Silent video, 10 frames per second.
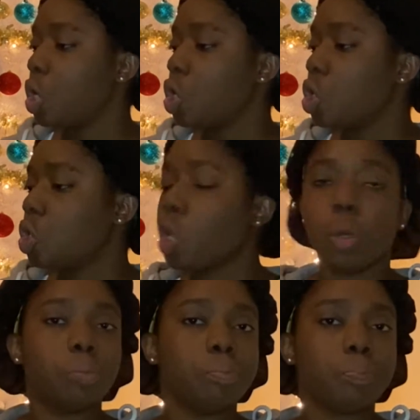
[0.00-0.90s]

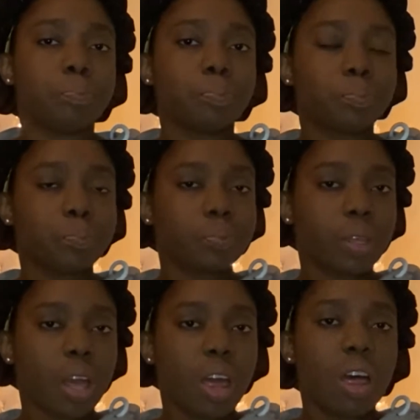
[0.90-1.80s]
So
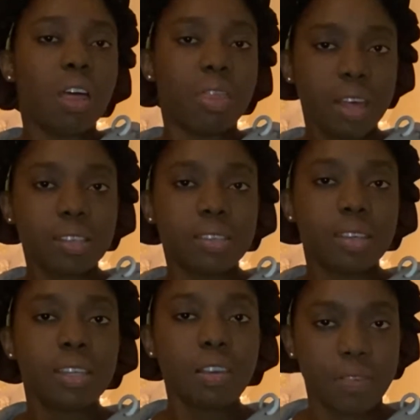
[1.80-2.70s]
this
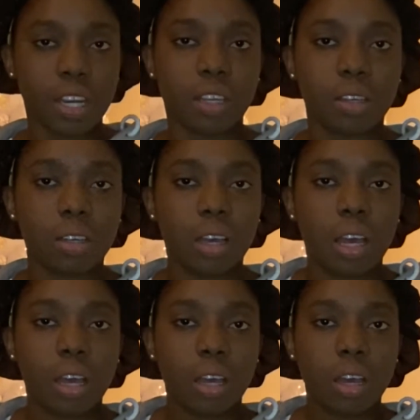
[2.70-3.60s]
is a video
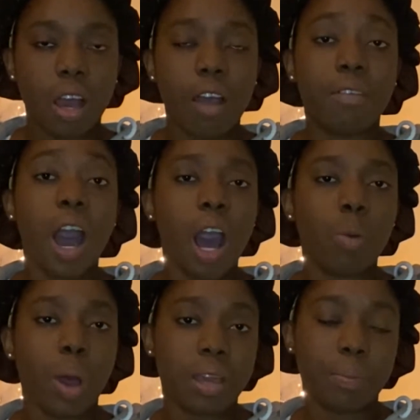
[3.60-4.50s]
of how
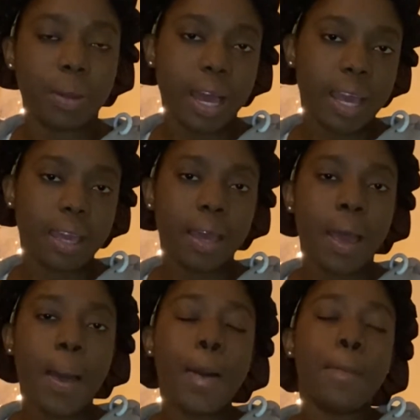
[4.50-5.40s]
I apply
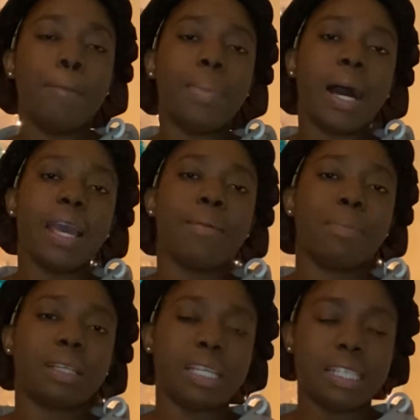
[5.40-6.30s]
my
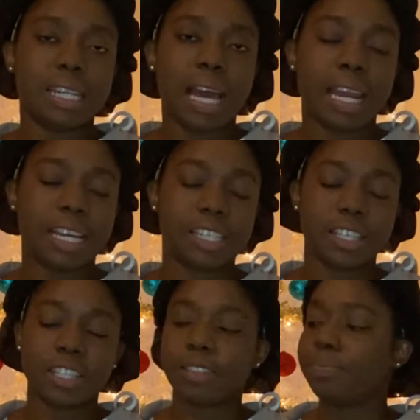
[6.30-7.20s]
magnetic
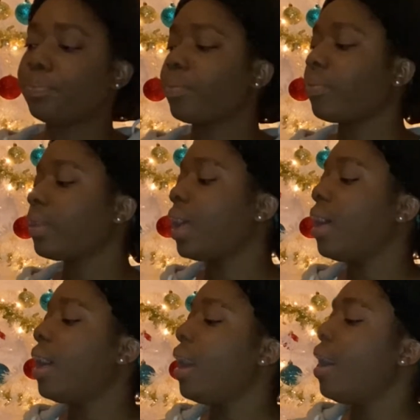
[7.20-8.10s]
eyelashes.
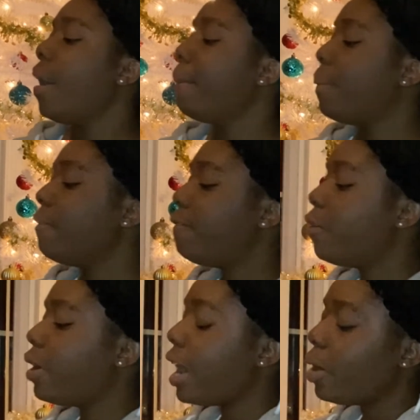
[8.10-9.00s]

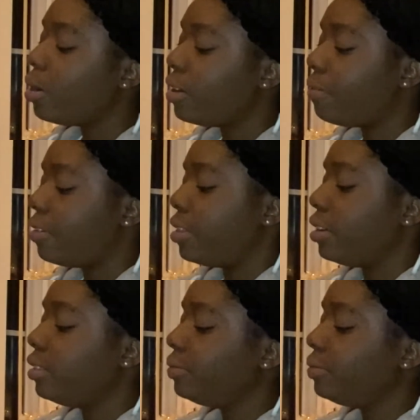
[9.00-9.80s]
Before I go any further,